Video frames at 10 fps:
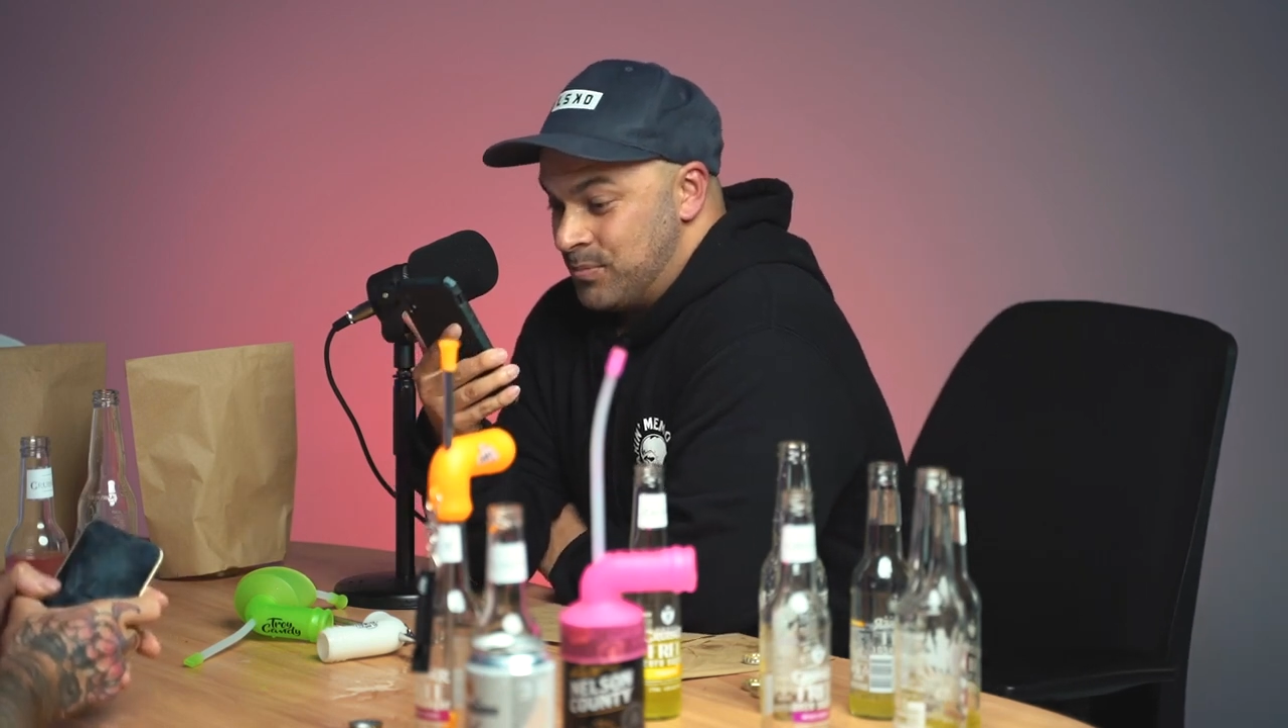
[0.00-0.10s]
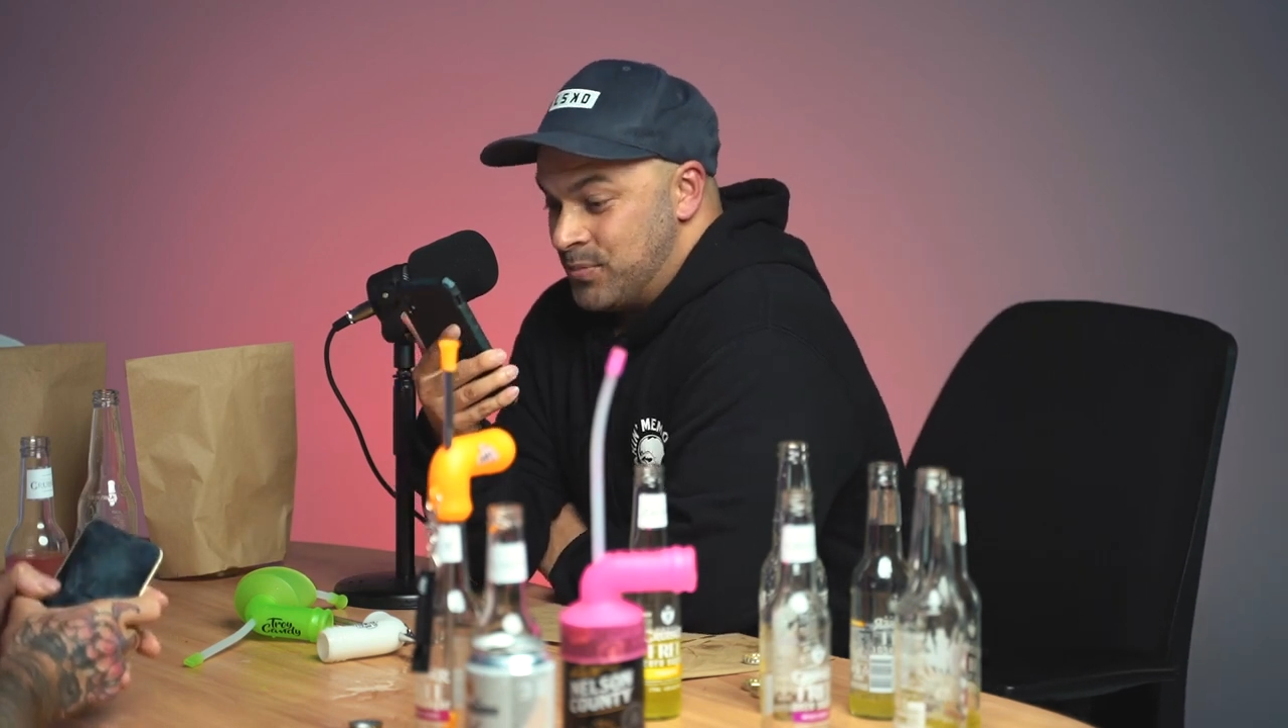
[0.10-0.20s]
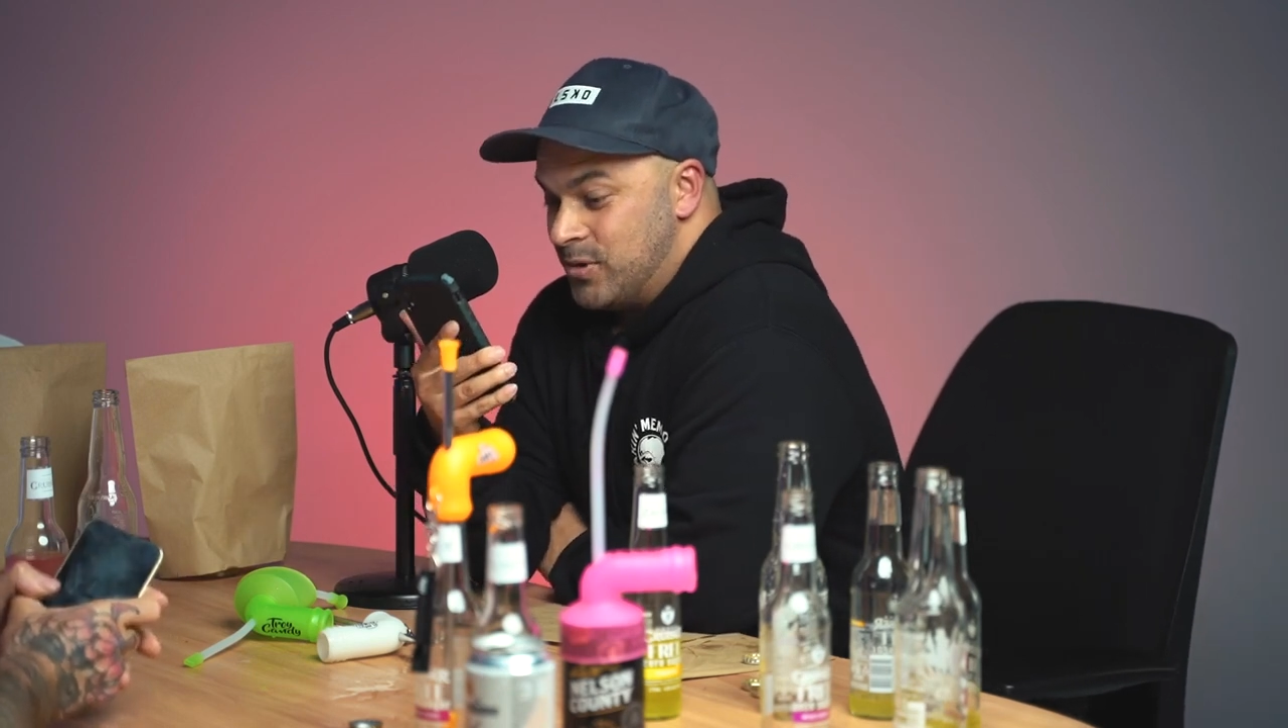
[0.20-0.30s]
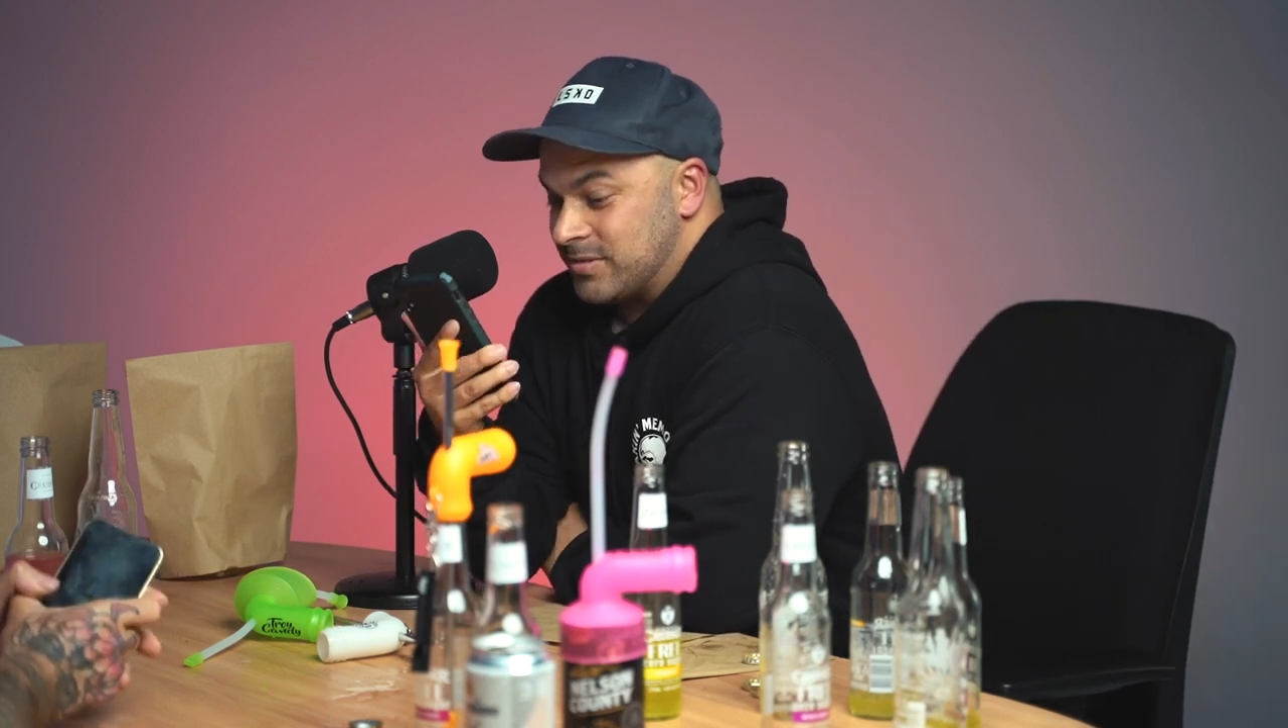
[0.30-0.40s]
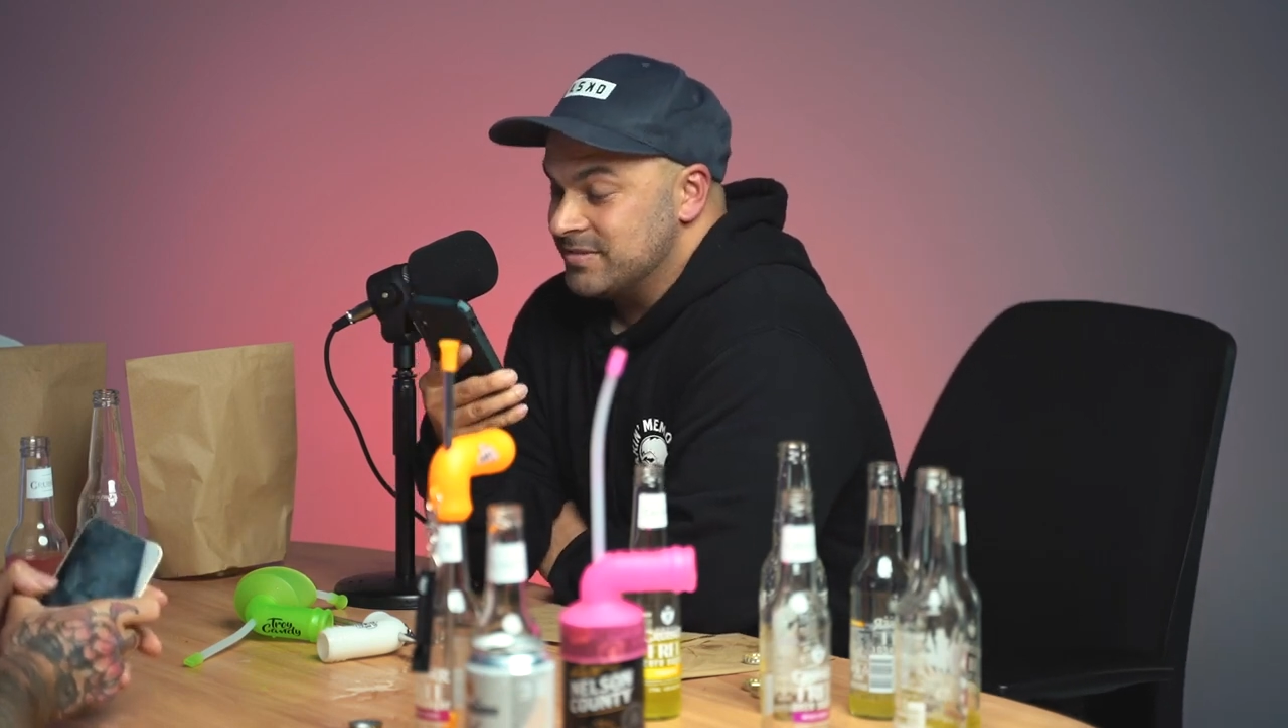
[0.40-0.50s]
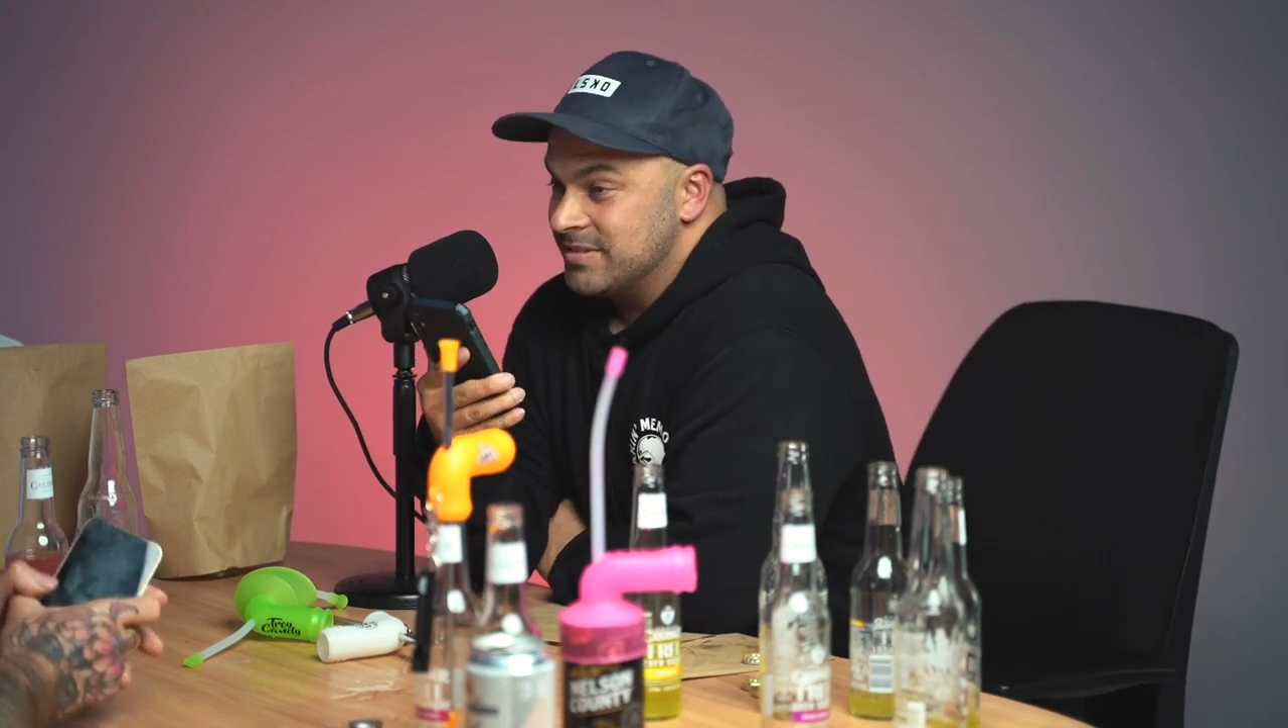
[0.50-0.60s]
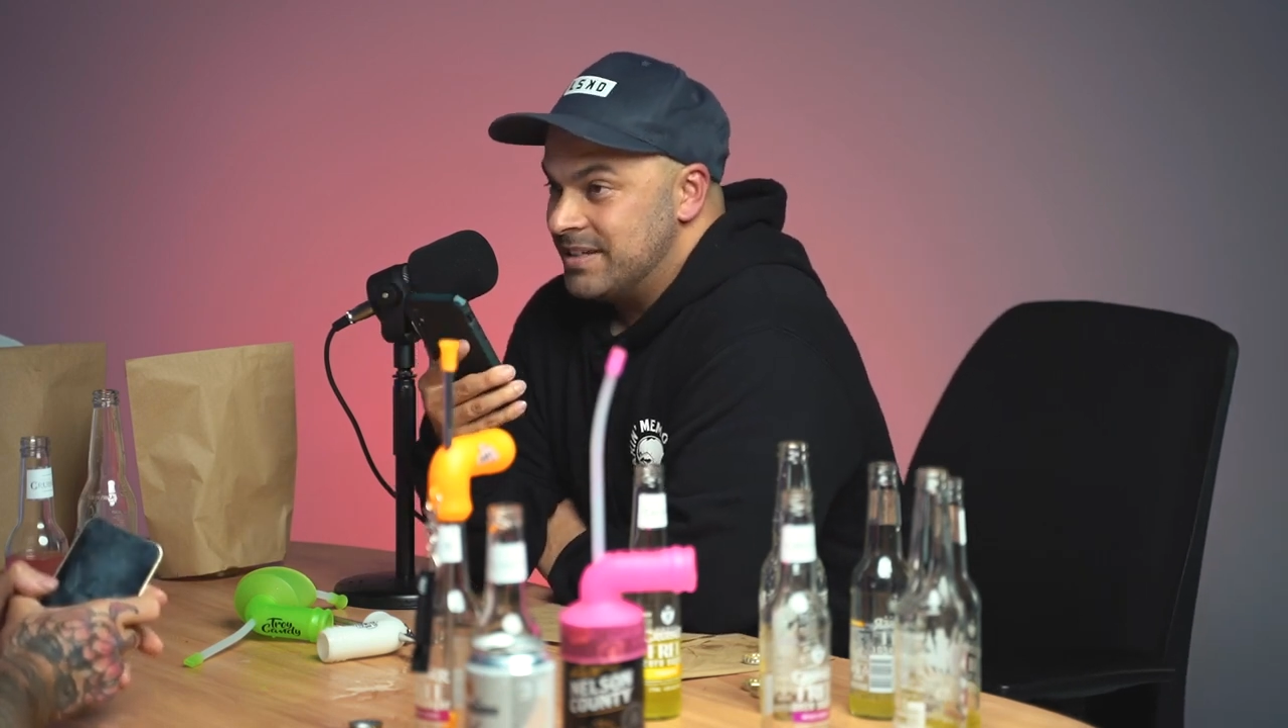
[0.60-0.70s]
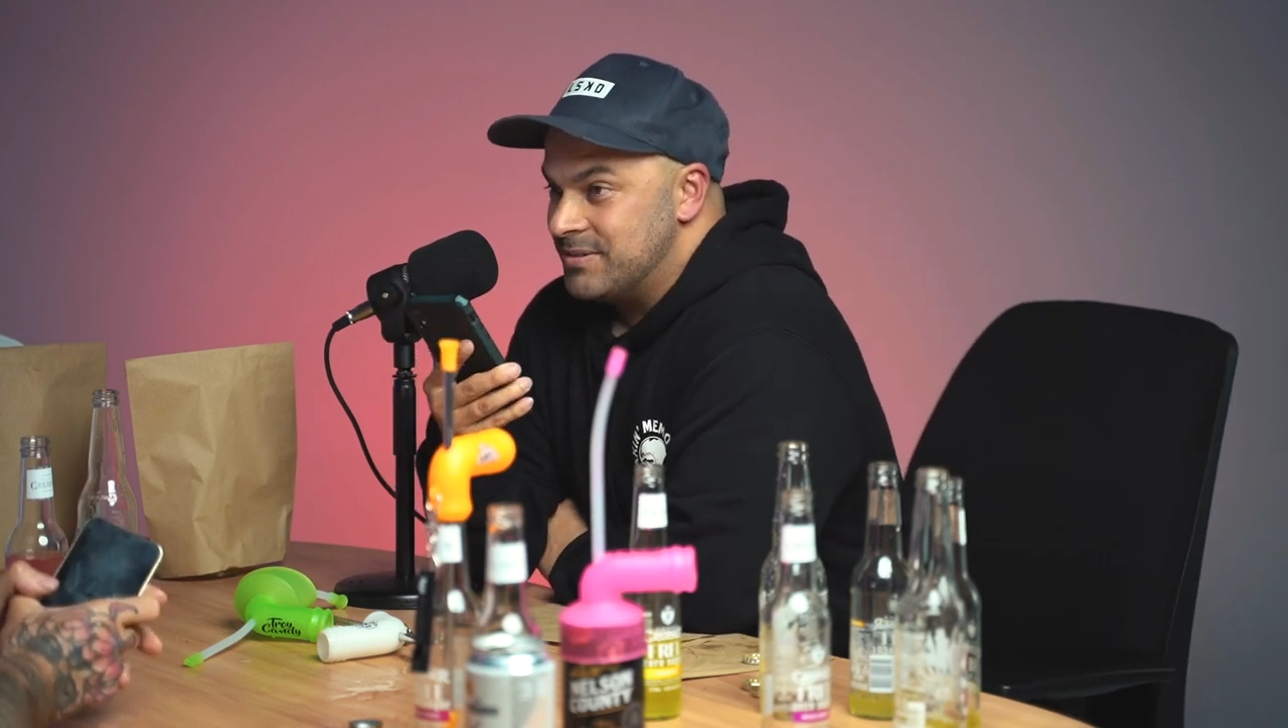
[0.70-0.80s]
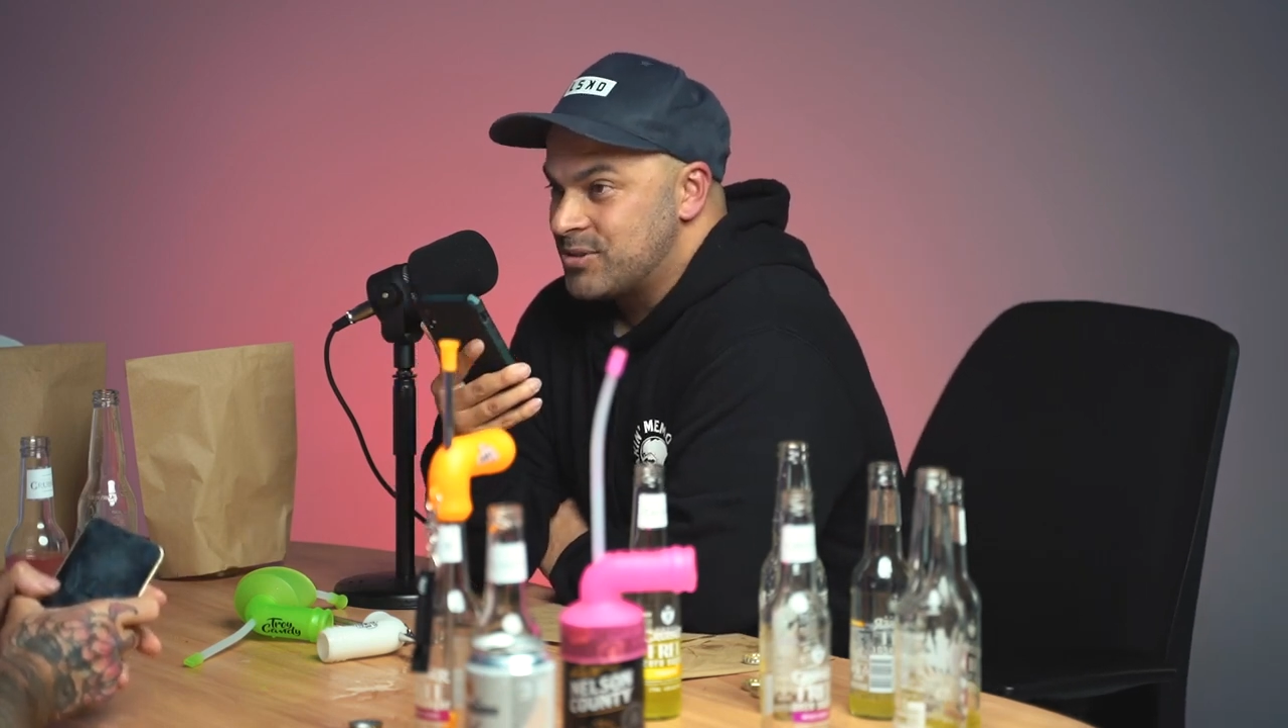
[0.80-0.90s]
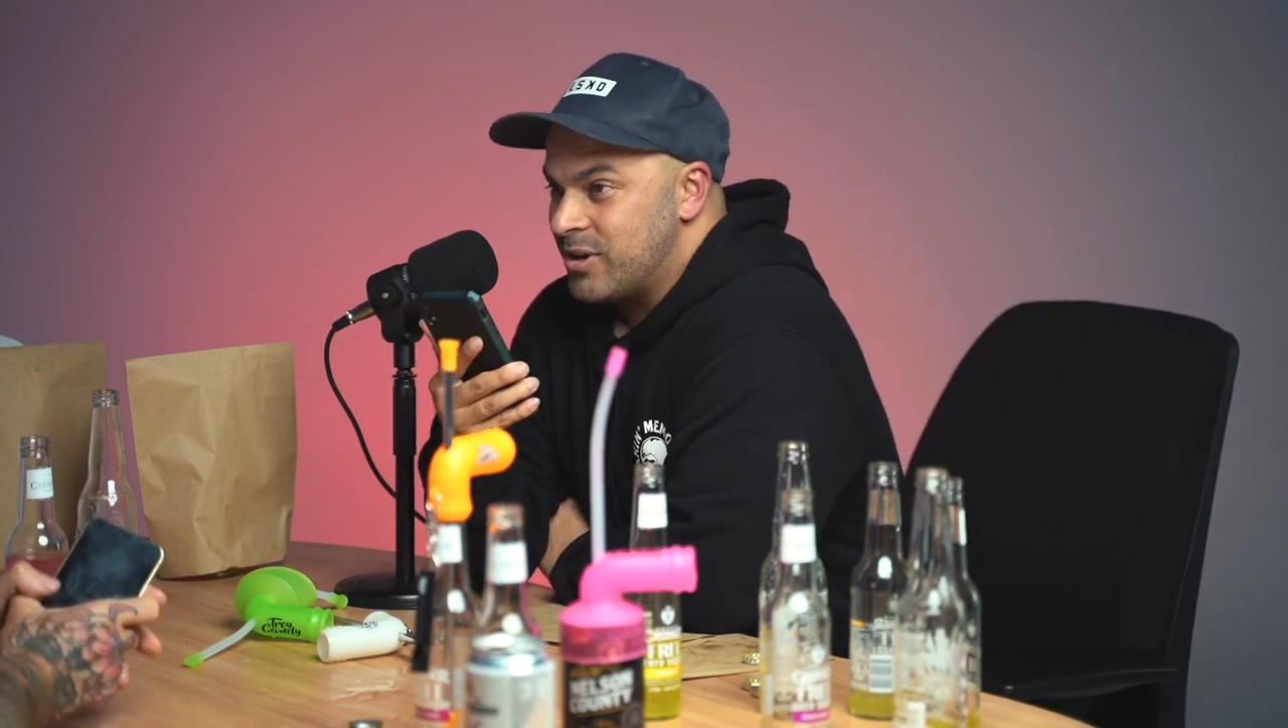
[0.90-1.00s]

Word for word: book. It was